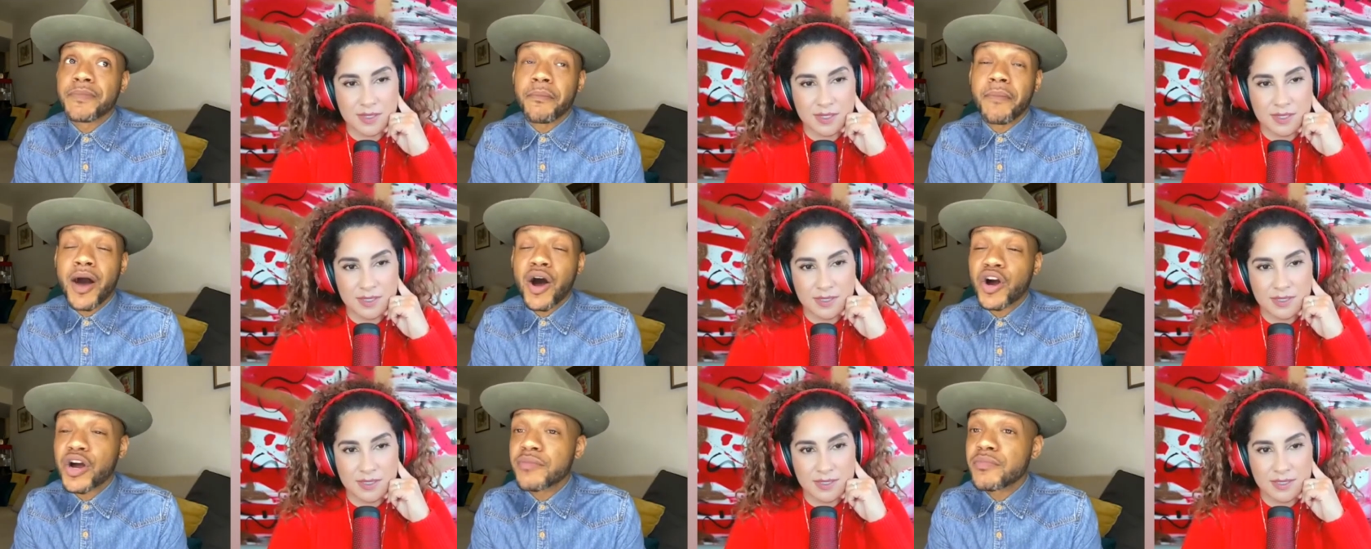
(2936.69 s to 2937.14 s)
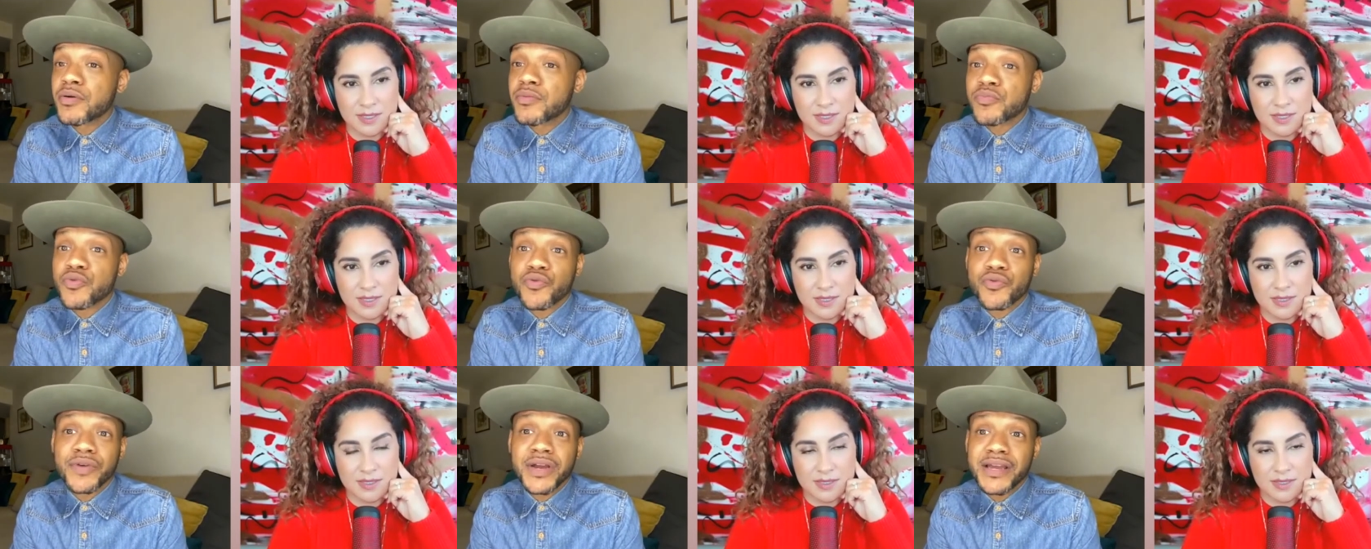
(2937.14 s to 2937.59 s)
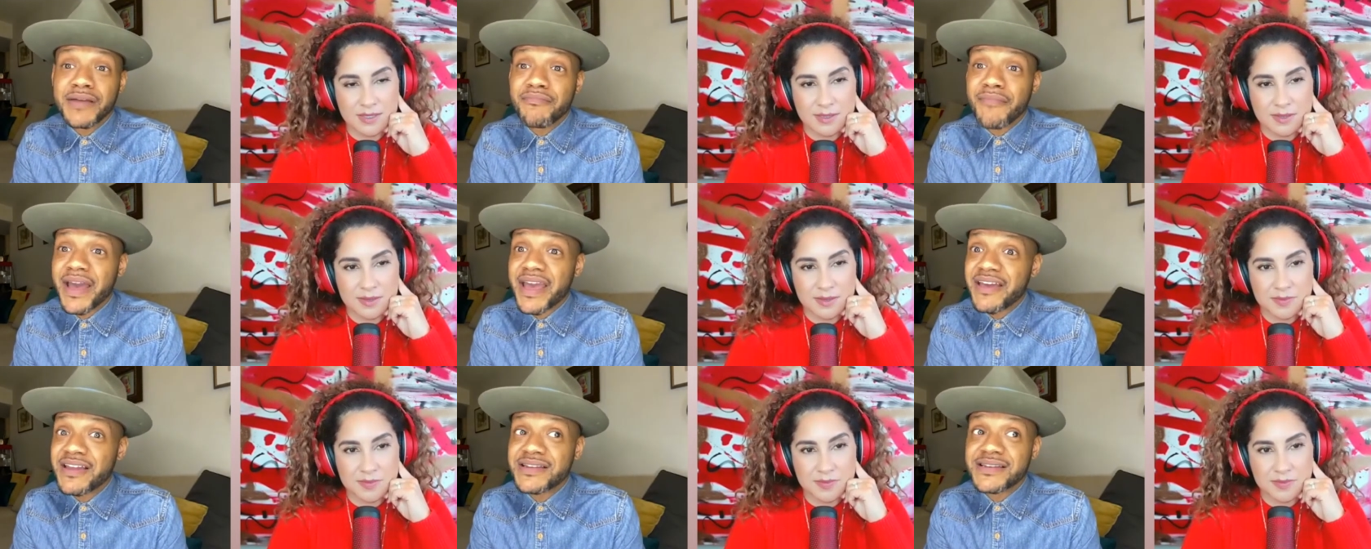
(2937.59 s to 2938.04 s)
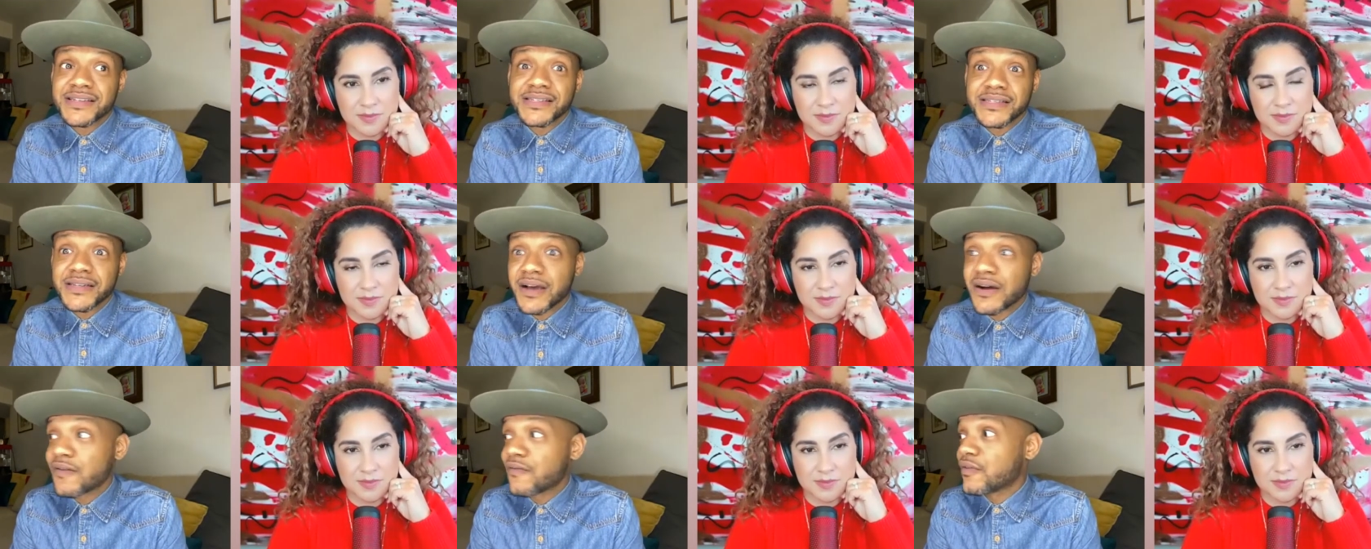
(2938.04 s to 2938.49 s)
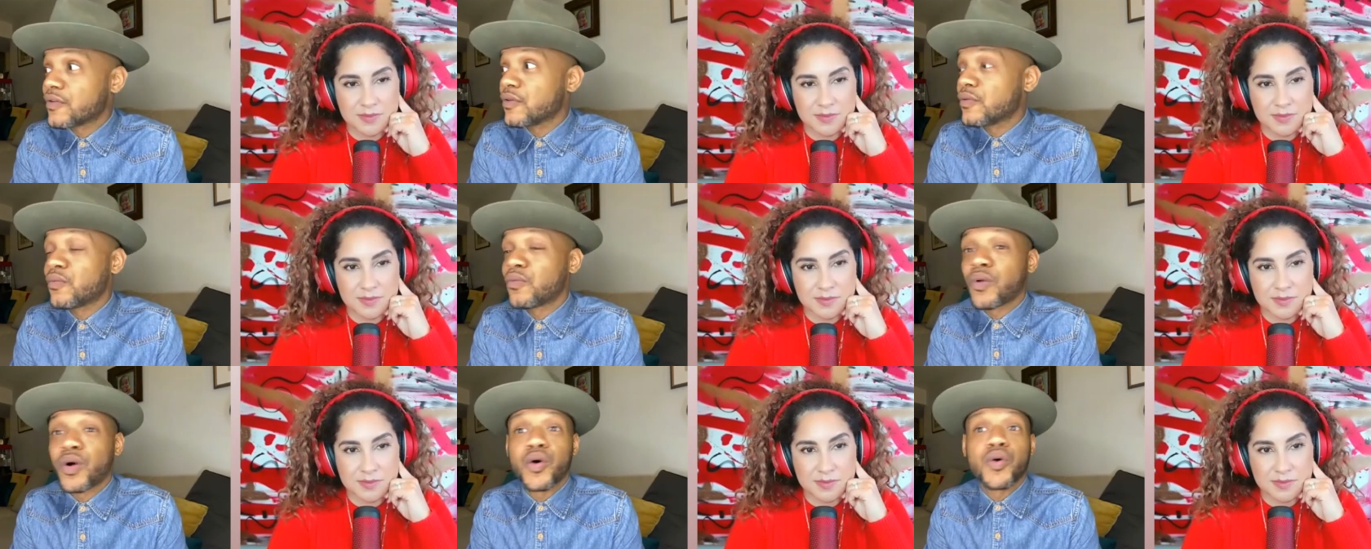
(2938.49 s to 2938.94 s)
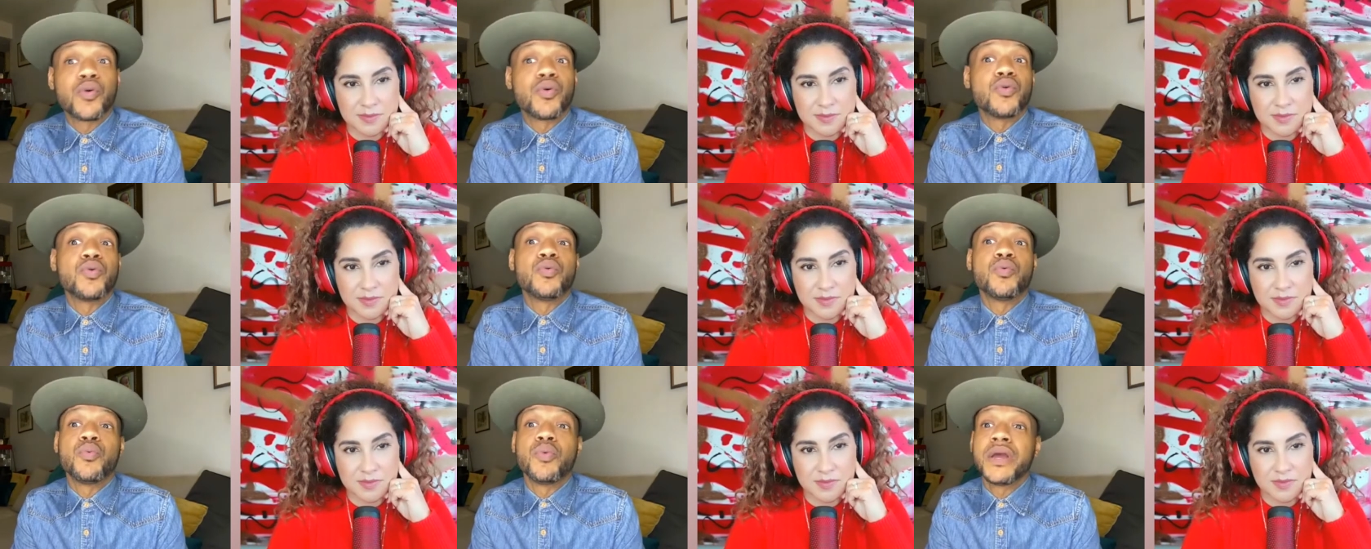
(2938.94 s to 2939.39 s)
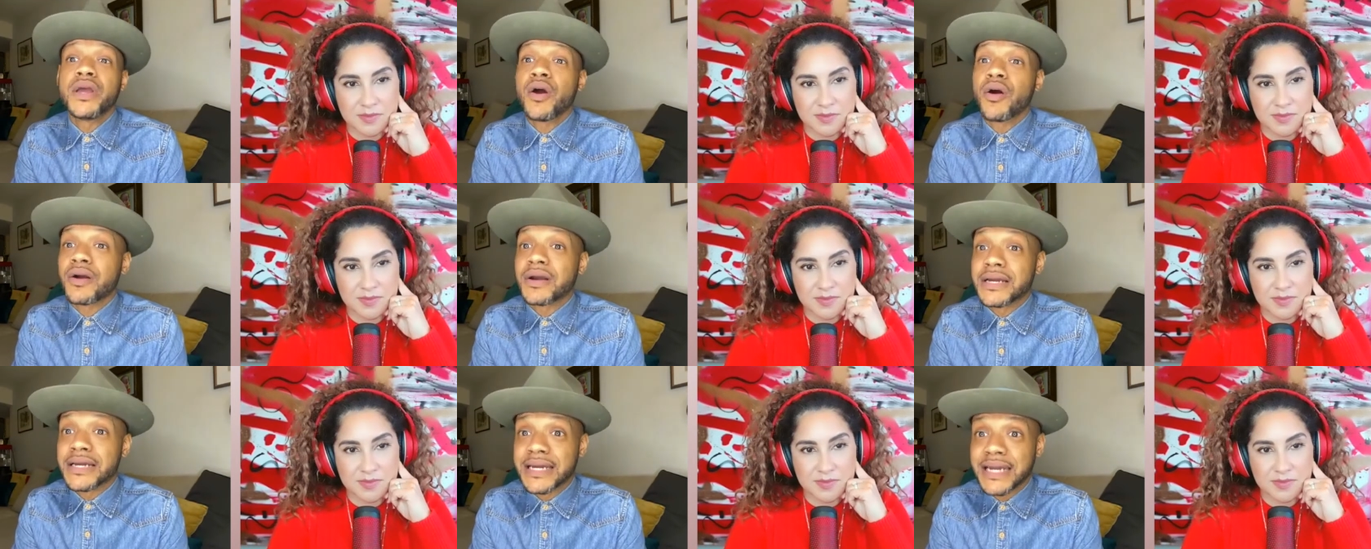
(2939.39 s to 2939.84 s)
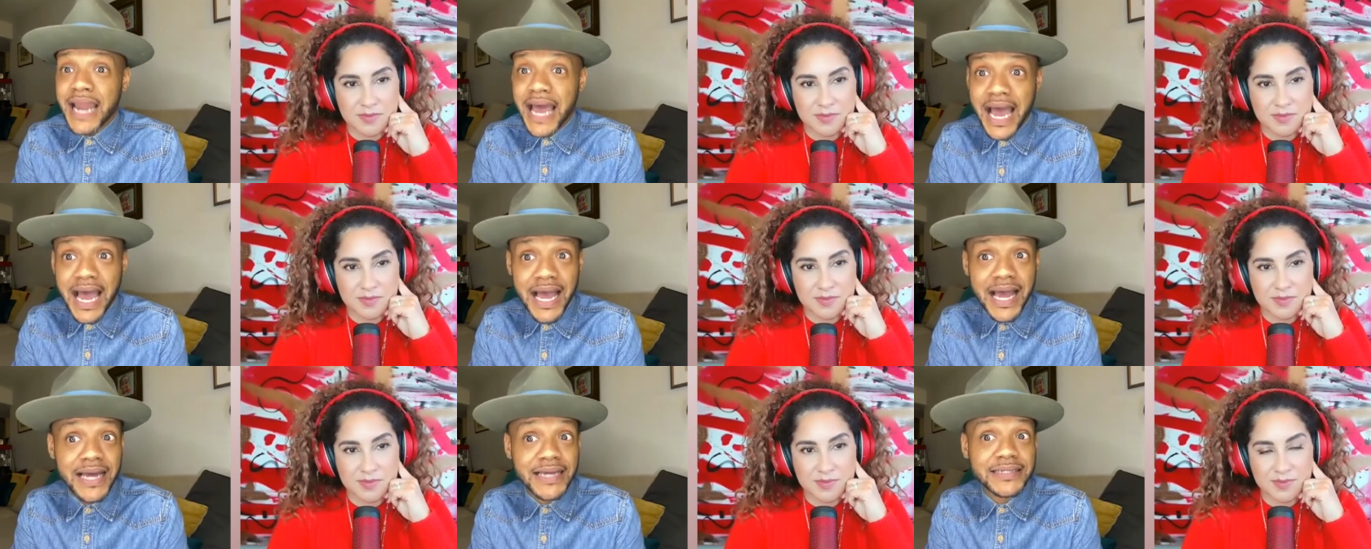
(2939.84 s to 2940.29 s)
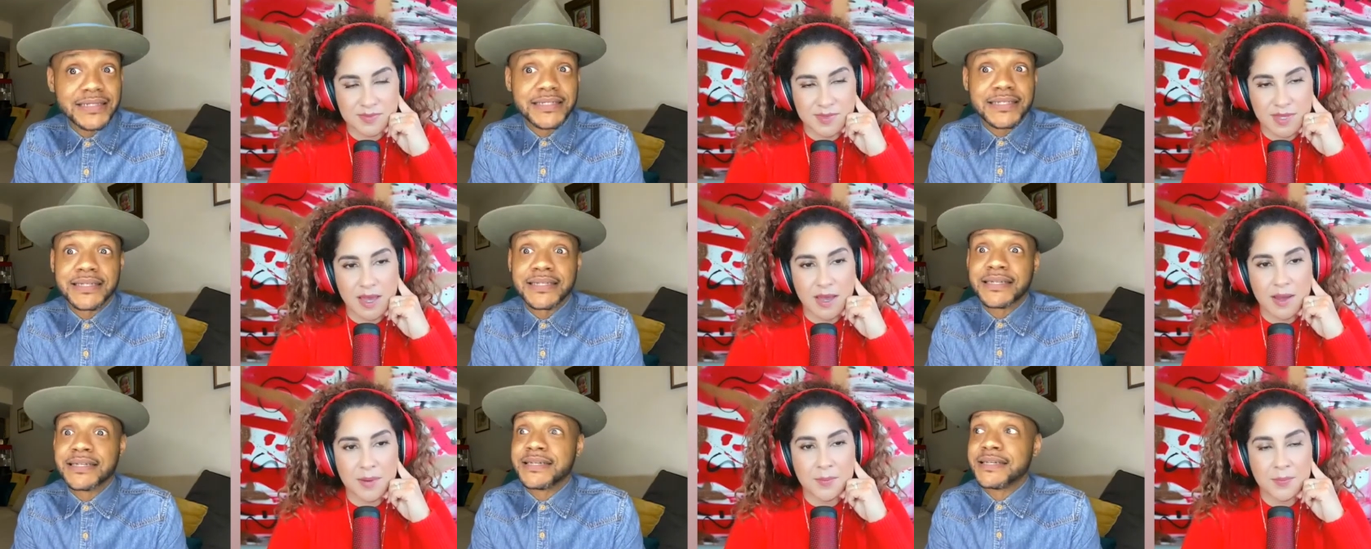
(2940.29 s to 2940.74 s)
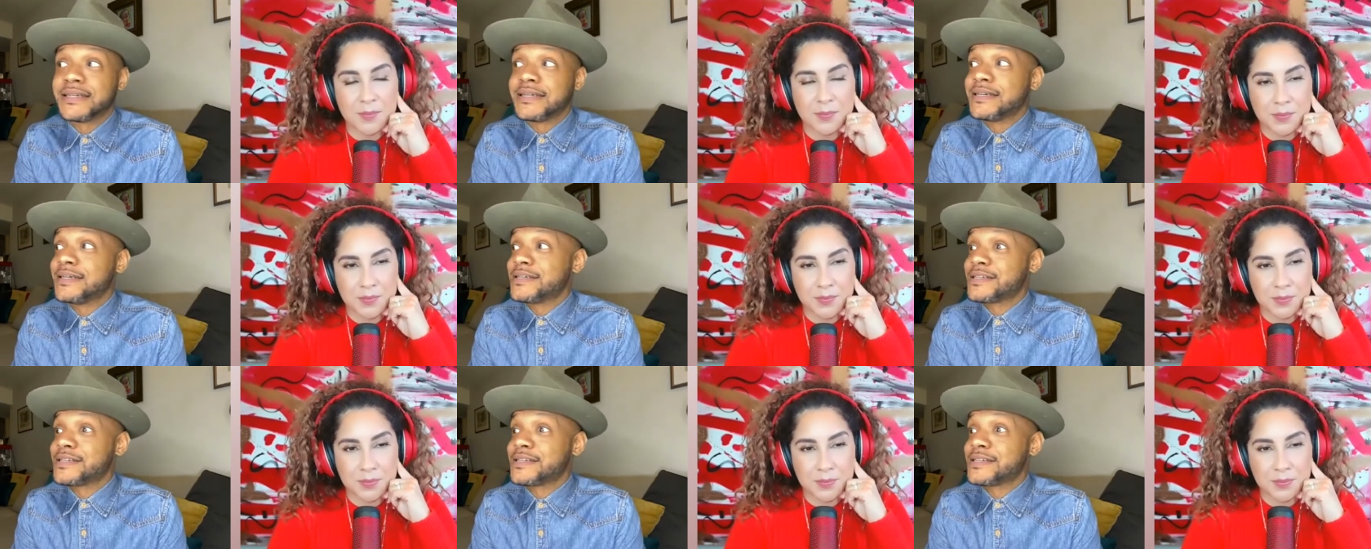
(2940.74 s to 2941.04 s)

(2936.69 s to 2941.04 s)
Speaker 1: Malcolm and Marie may discover, whoa, we are not yeah.